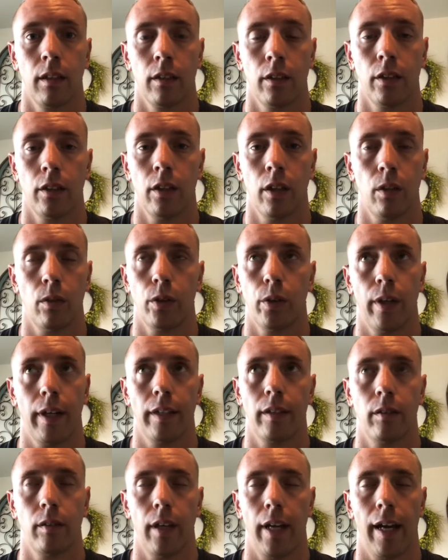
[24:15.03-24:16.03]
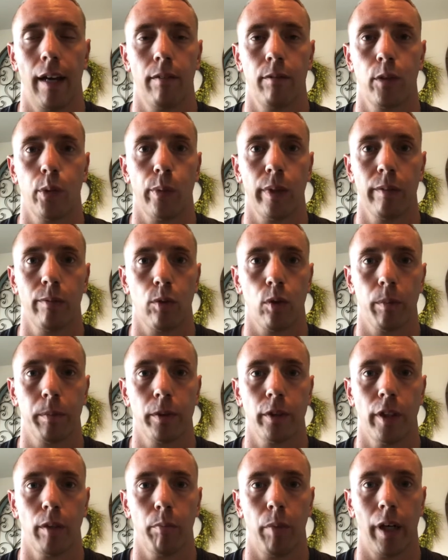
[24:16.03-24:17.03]
you had to have
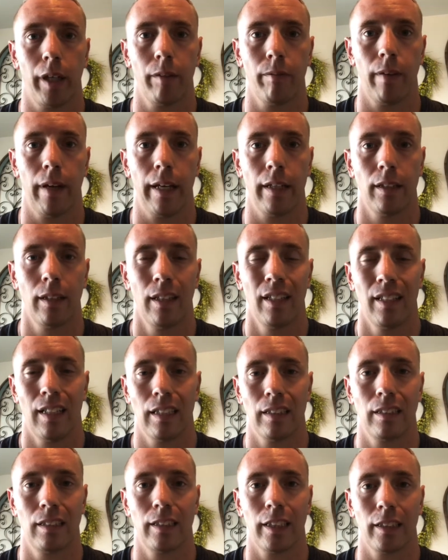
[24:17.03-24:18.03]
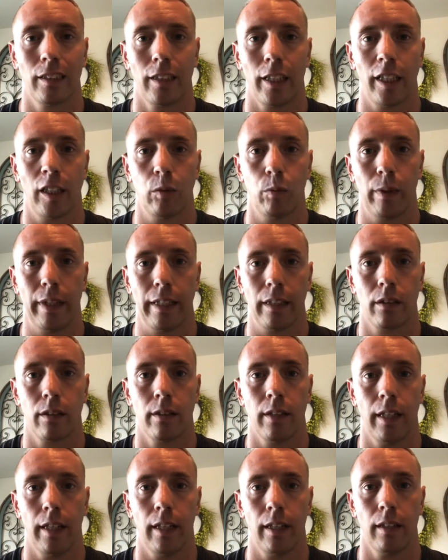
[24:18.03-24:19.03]
24% body fat, that's 16 weeks
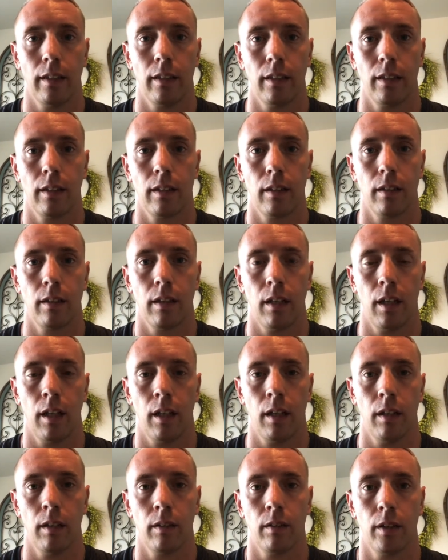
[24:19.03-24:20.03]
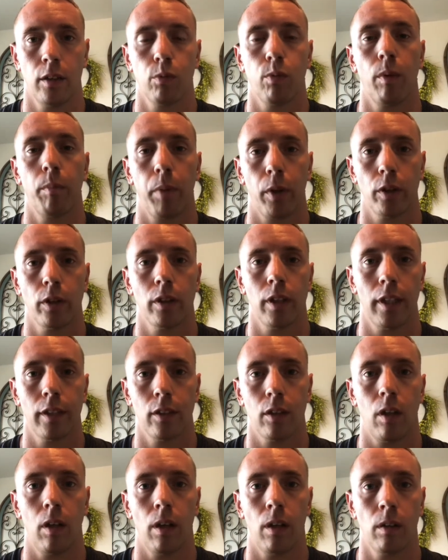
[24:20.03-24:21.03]
that this one person I
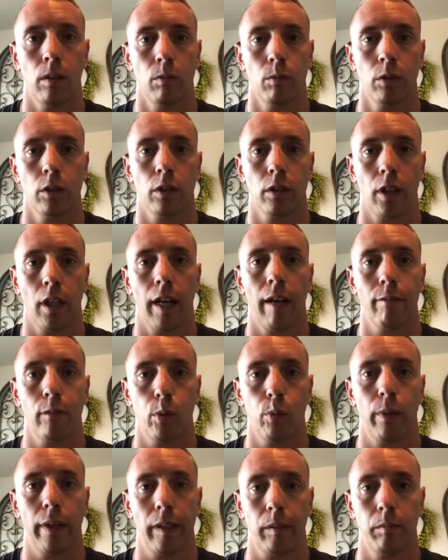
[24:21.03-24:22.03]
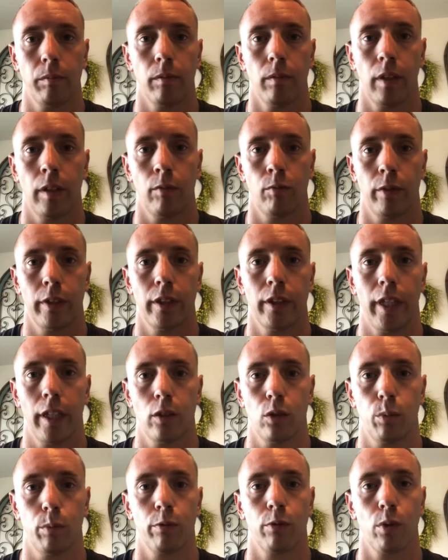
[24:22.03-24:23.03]
saw was going to have to wait and
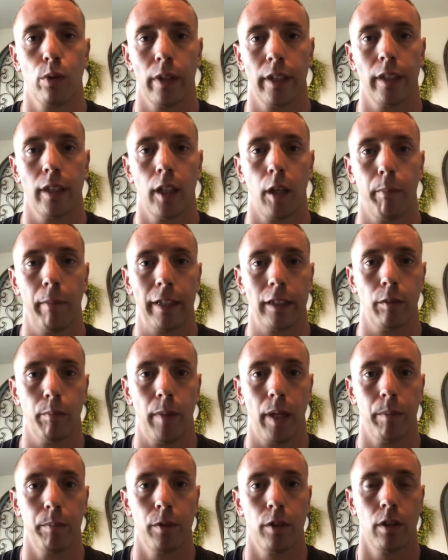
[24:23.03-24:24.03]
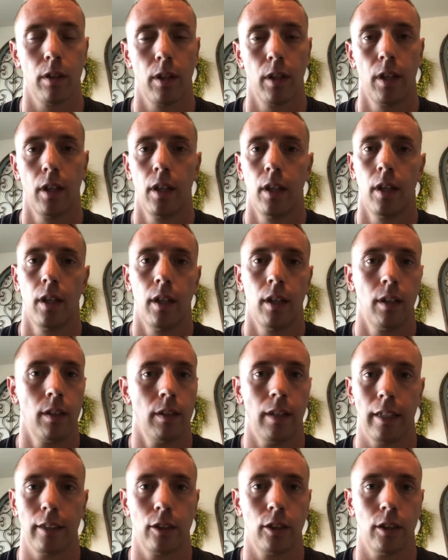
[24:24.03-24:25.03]
reschedule before they come back to MEPs.
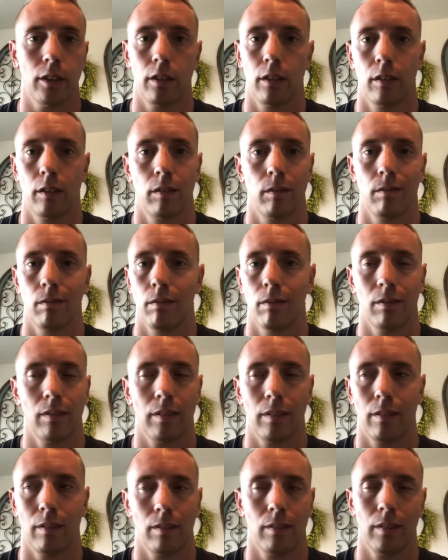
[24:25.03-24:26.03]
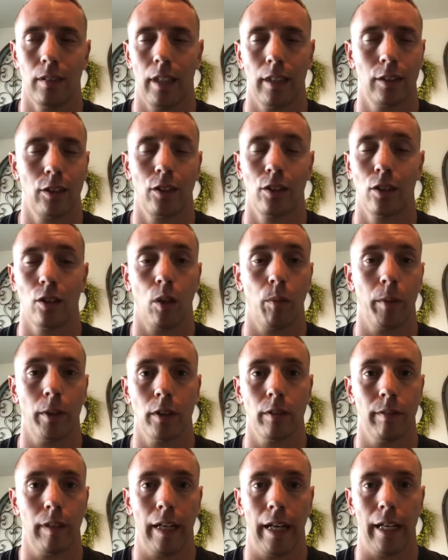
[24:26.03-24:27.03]
And that's so much
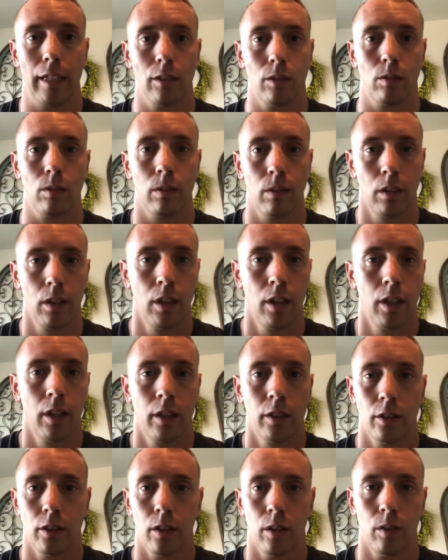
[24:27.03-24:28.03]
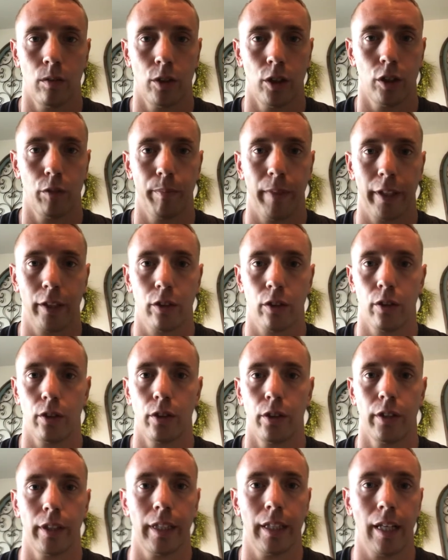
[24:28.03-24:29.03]
of a hassle. So just make sure
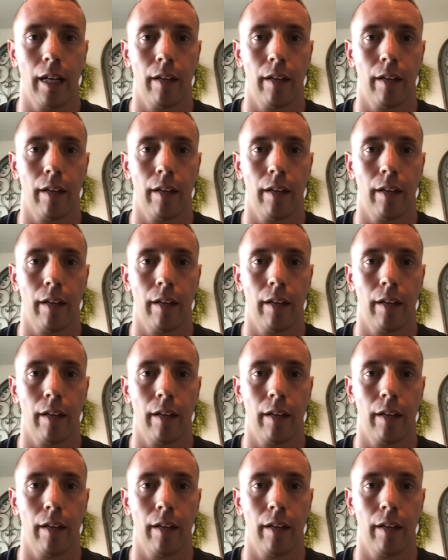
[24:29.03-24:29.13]
you get